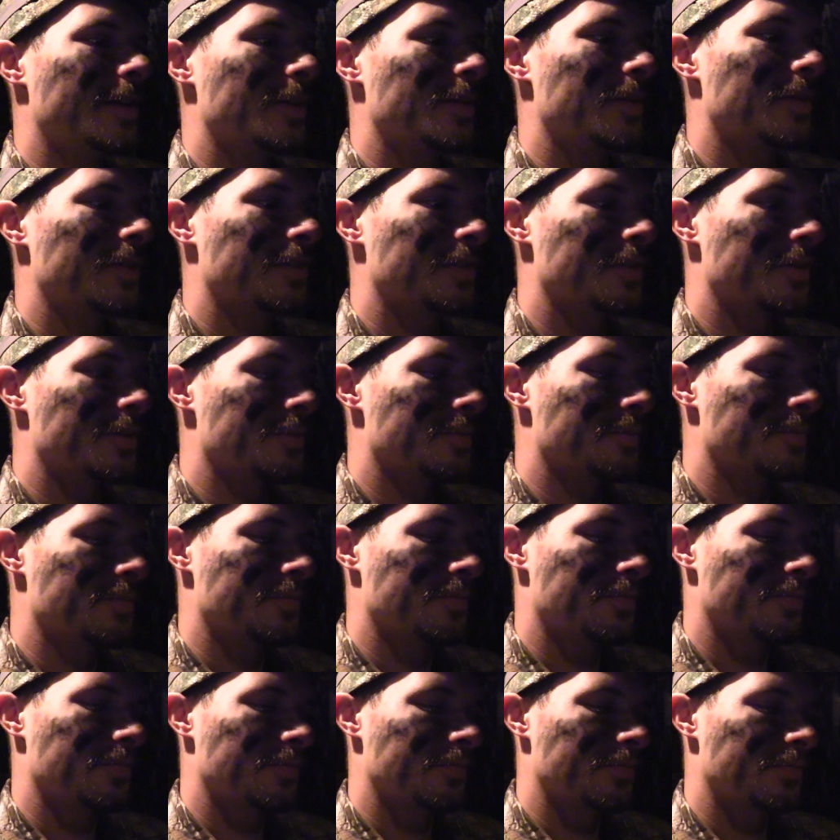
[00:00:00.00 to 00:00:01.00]
So
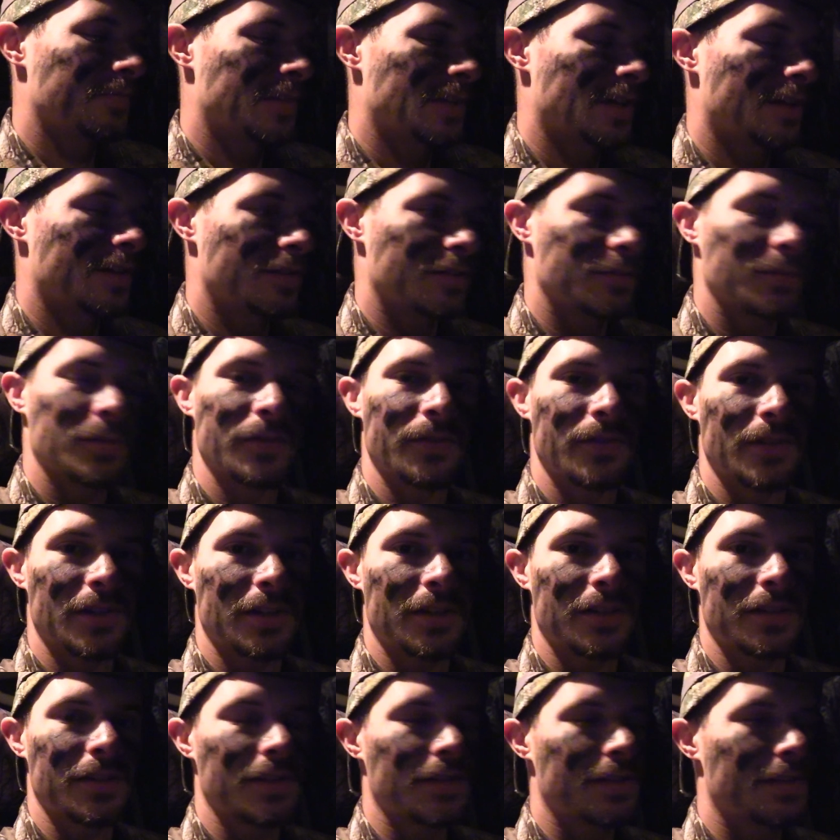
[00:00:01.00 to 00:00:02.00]
that needs to be
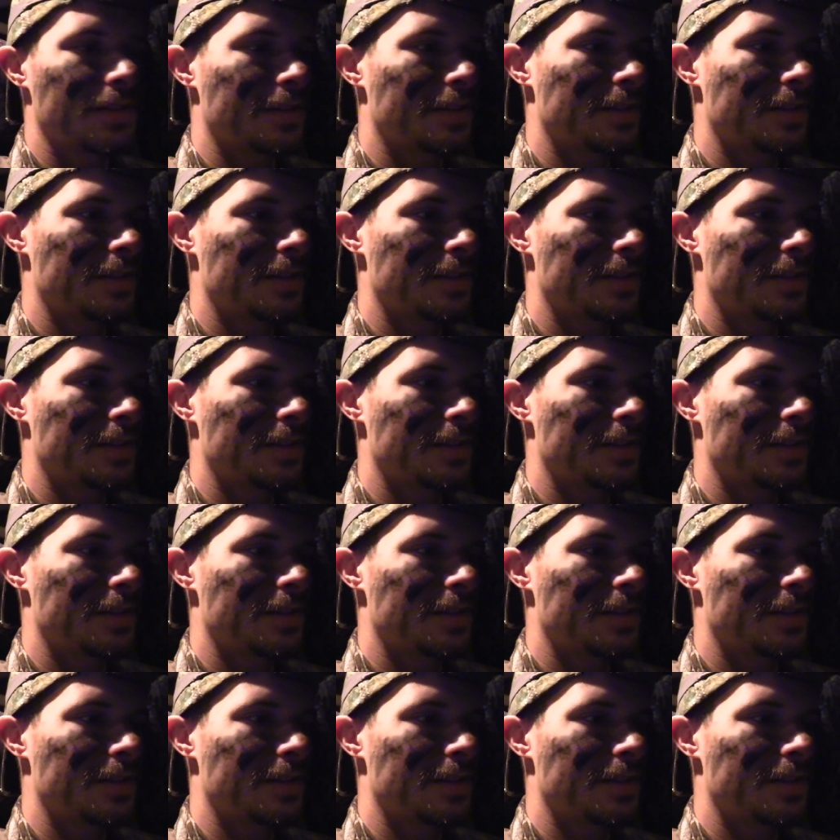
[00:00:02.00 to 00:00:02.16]
fixed.